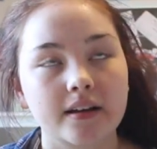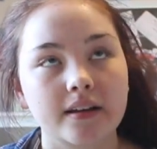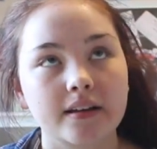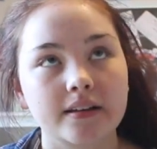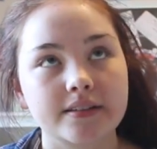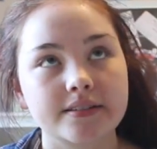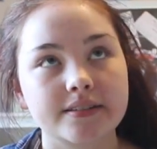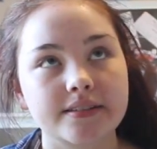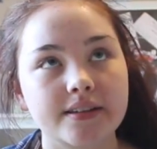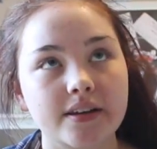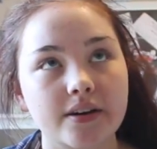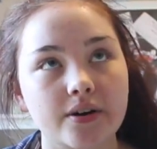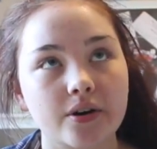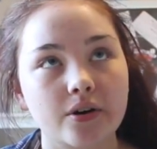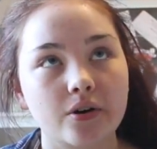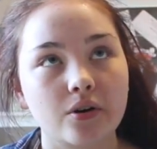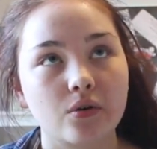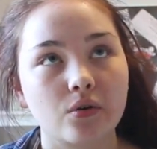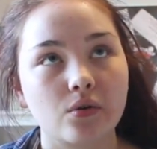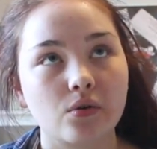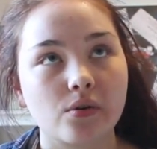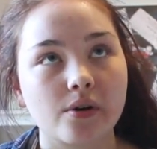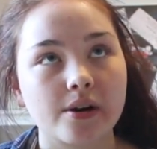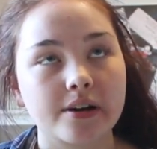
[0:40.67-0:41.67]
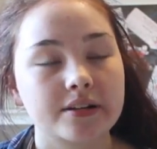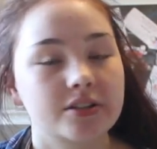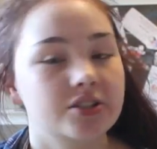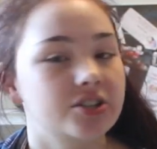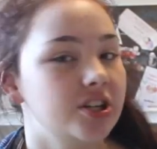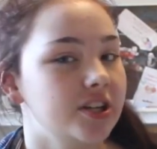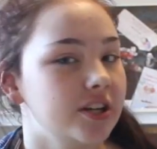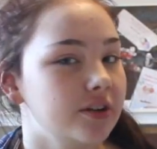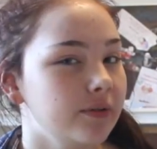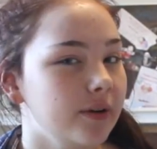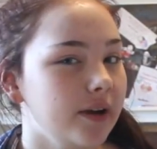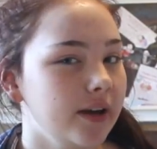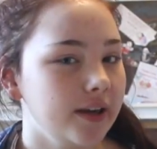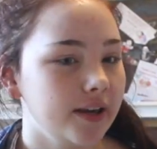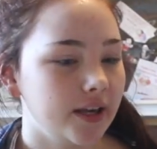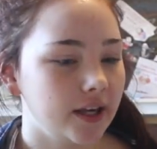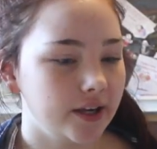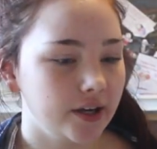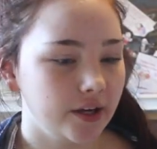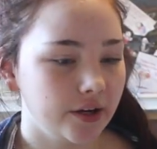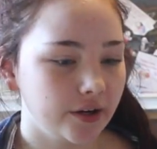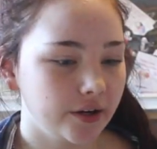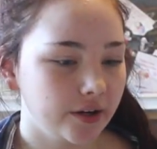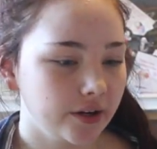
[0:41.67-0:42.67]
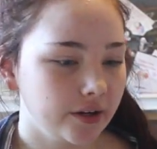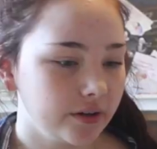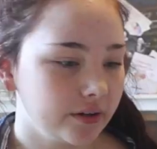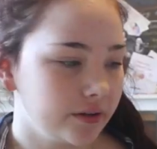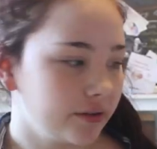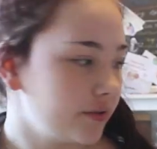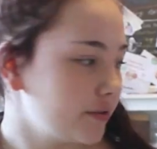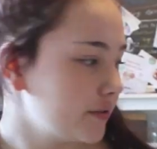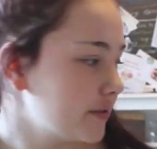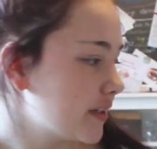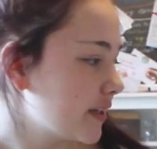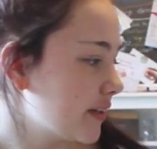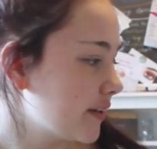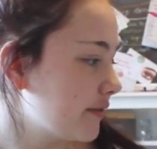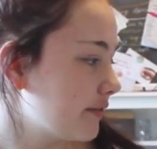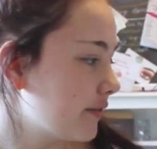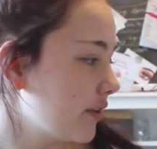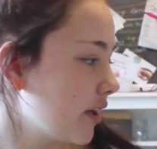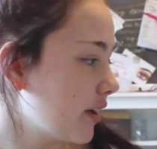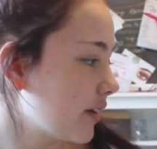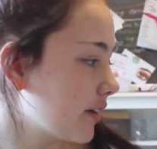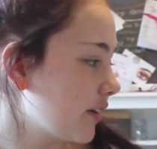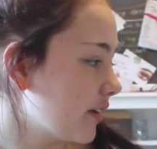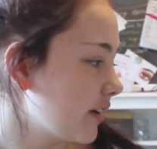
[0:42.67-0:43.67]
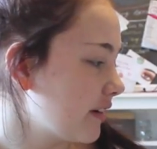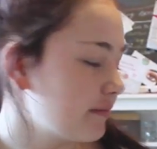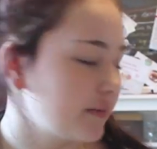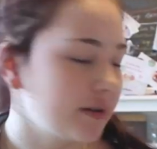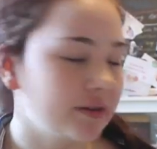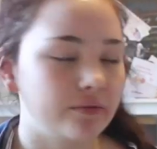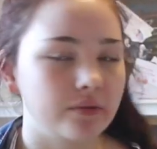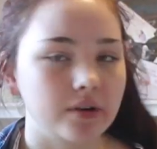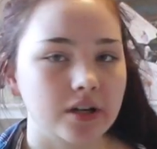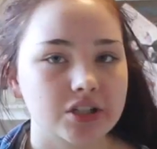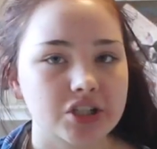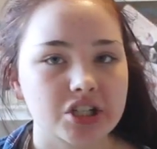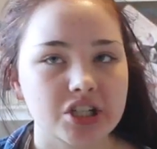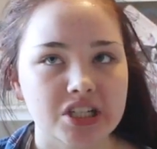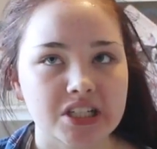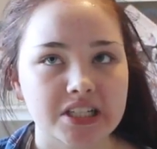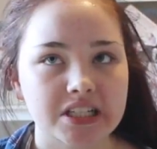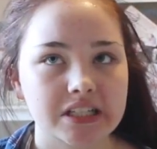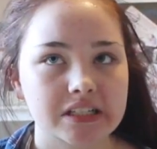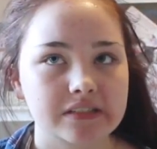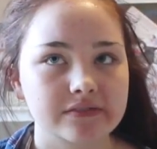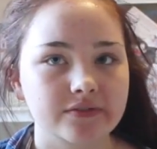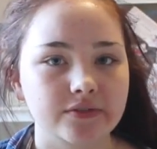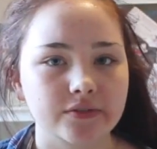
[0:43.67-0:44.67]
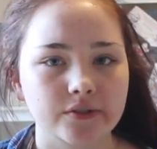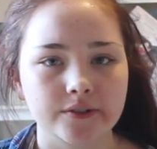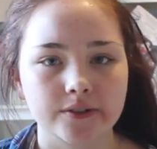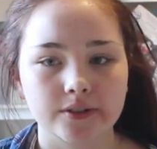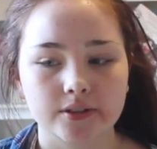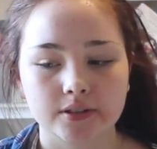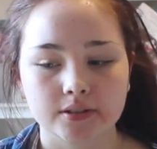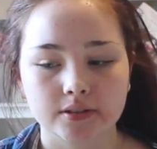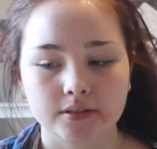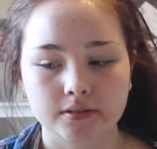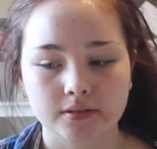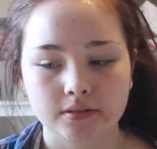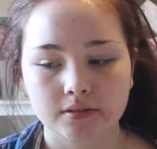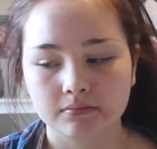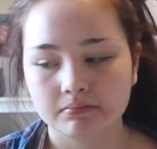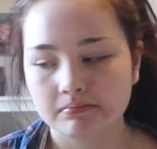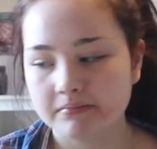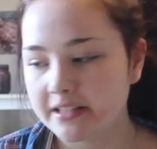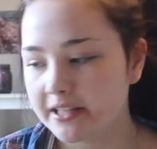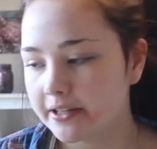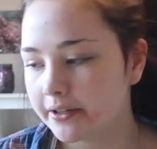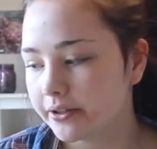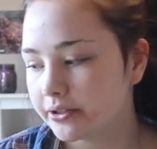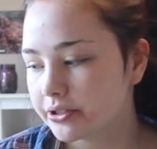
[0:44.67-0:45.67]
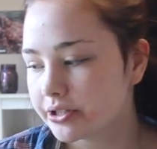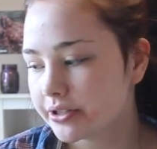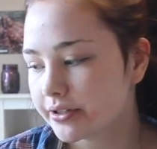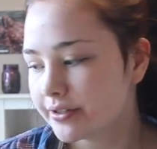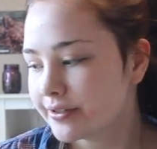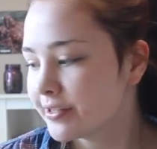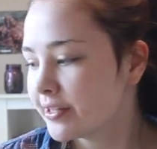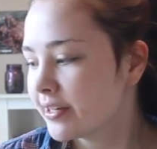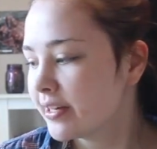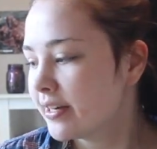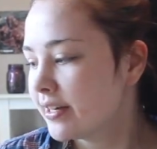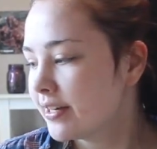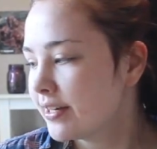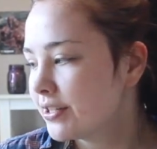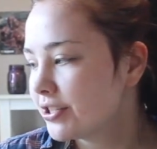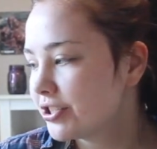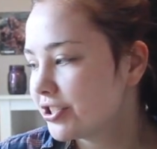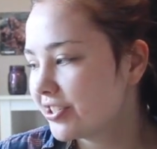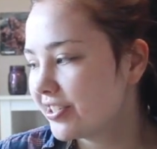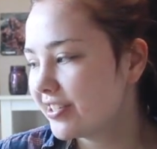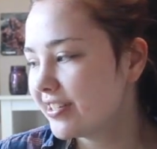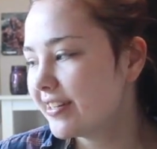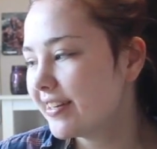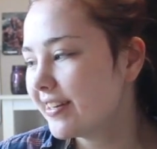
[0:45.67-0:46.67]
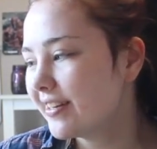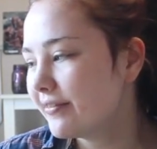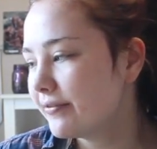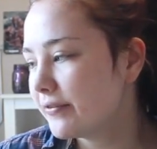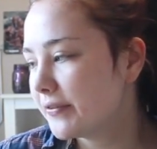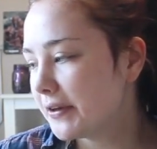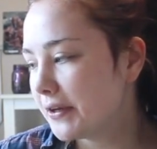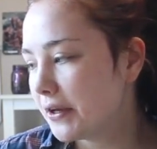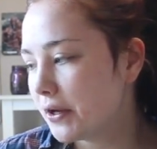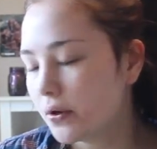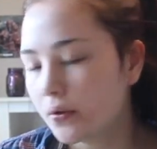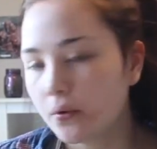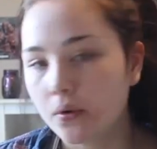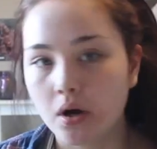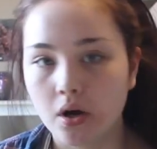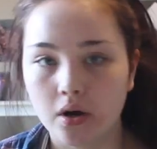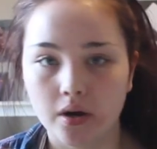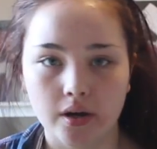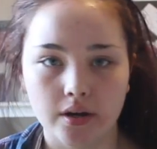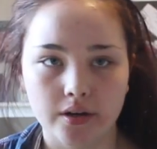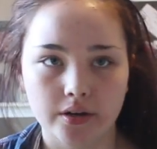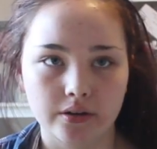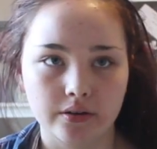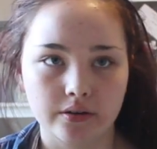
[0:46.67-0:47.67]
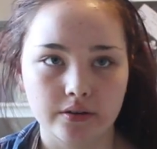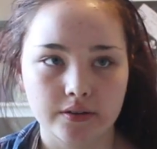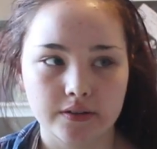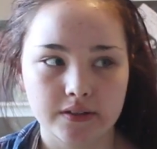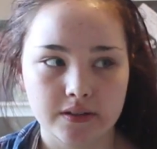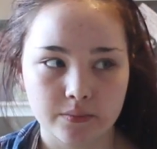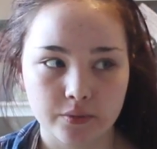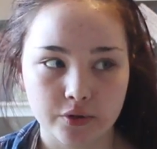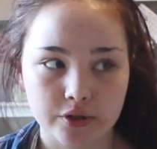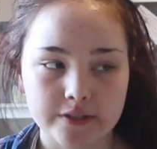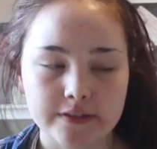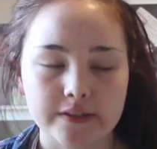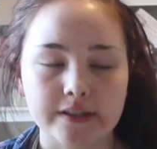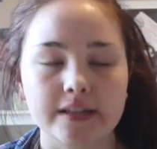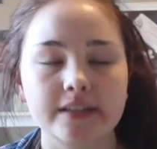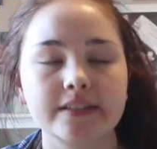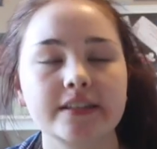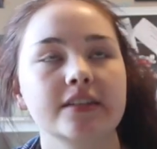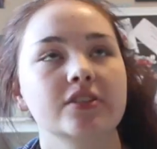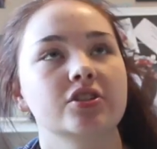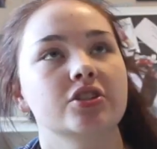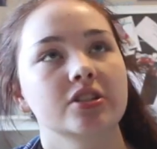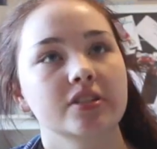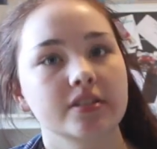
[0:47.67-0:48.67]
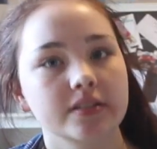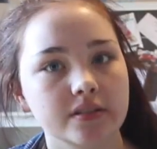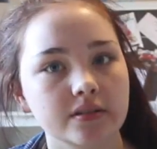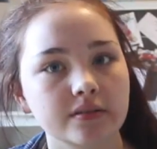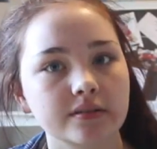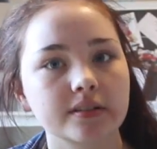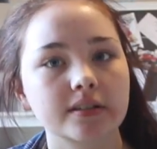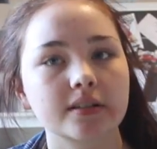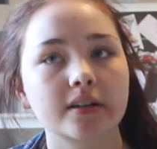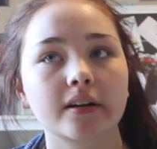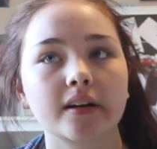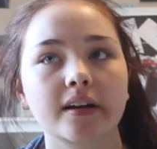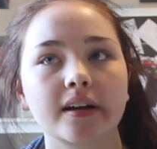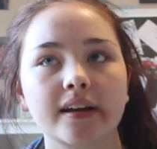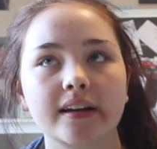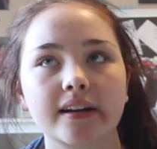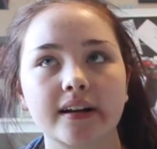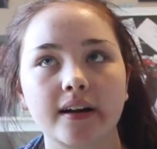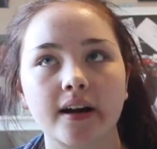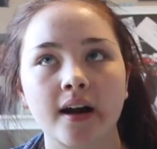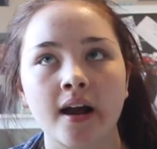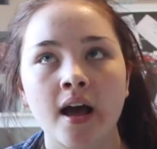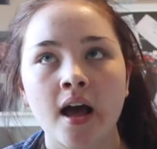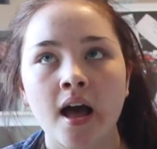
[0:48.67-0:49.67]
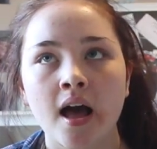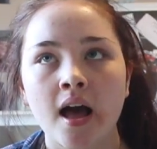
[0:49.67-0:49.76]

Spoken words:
So chick right here, who's a vlogger I've been watching for years, she did a video on depersonalization disorder, and